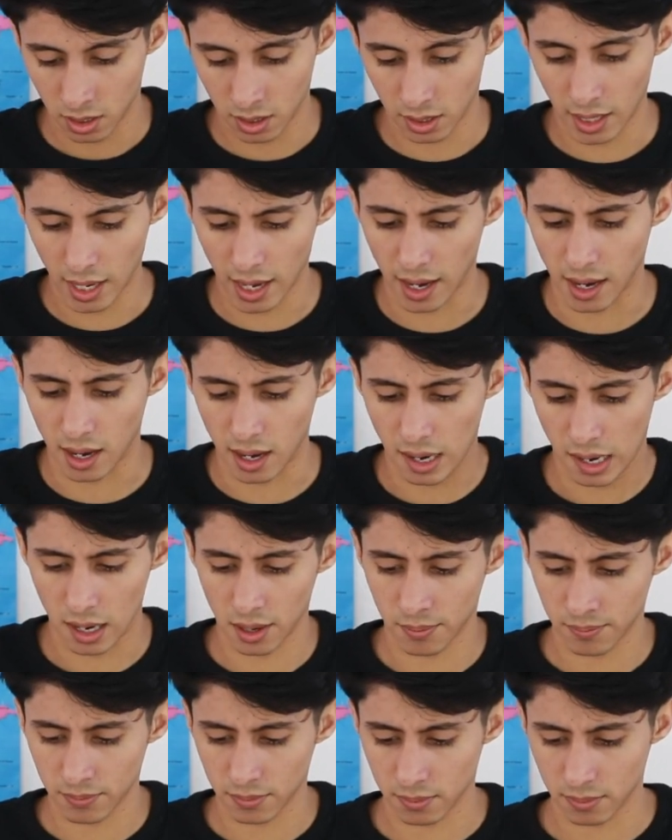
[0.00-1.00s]
yeah,
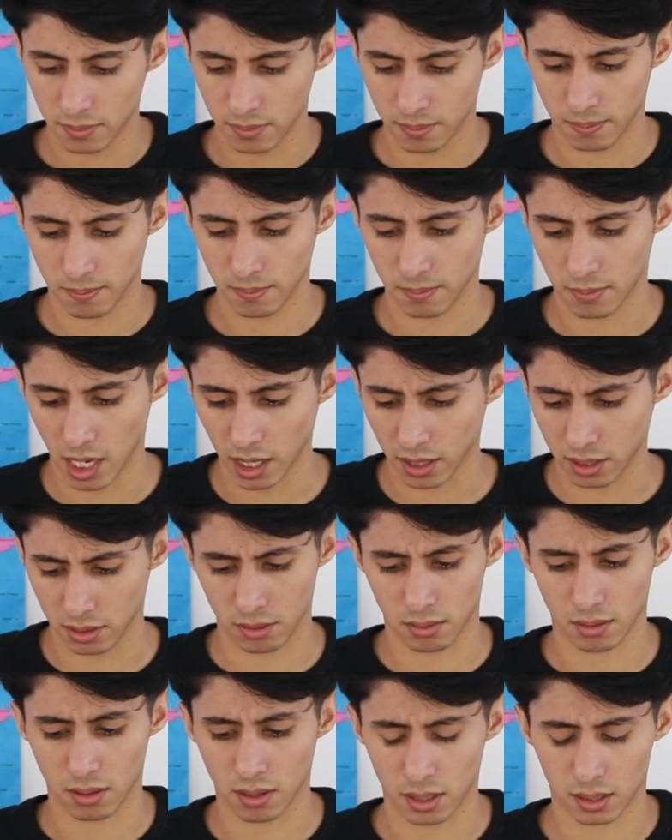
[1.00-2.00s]
um, I could,
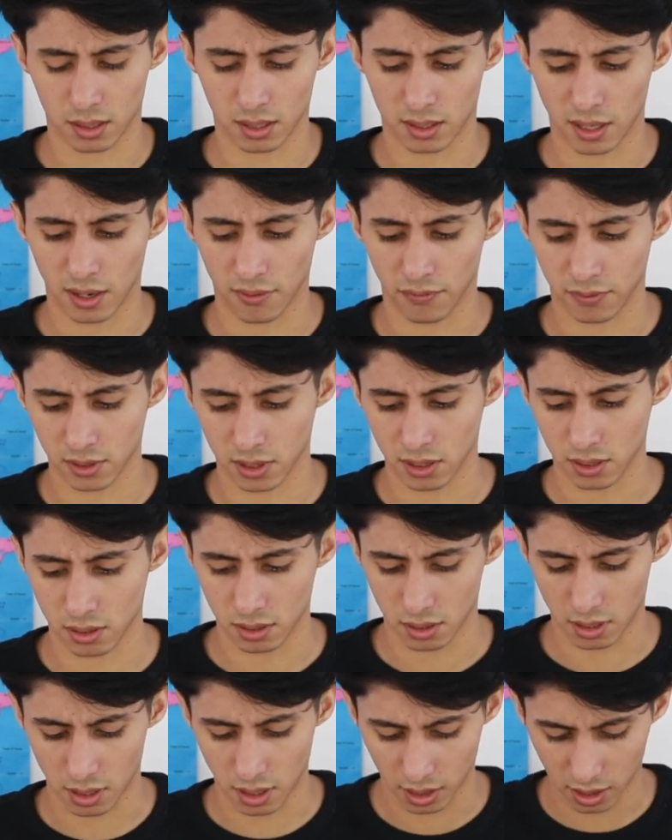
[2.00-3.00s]
I could definitely,
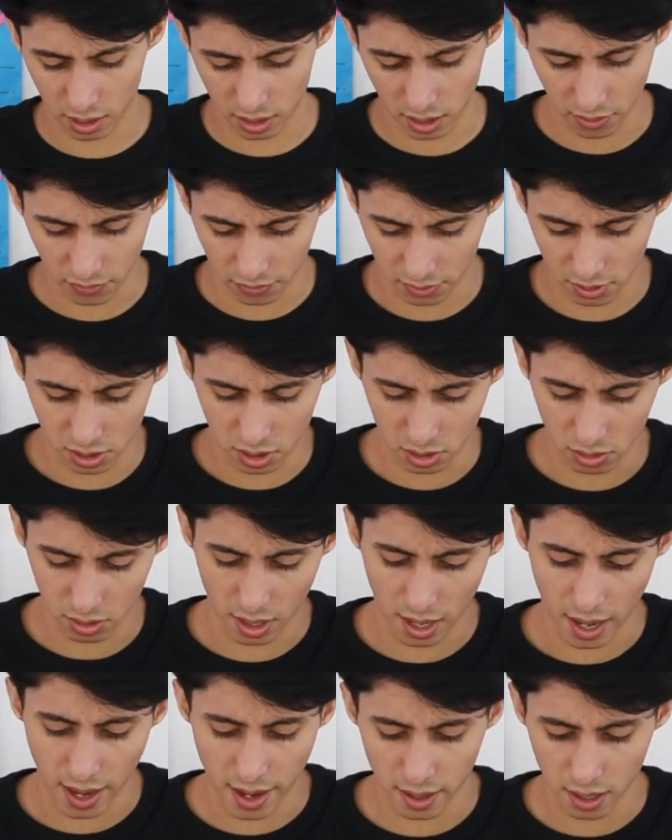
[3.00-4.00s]
I could definitely do
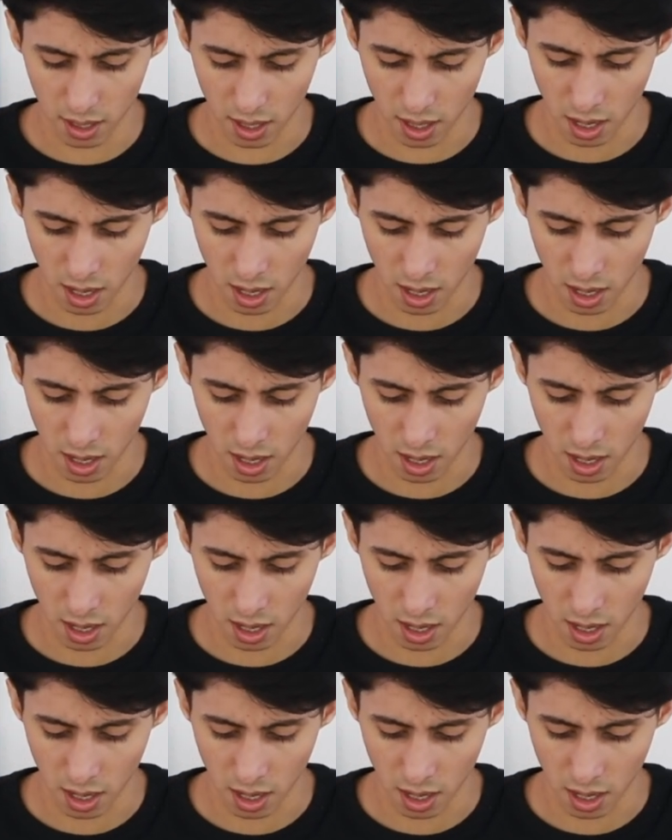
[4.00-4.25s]
that.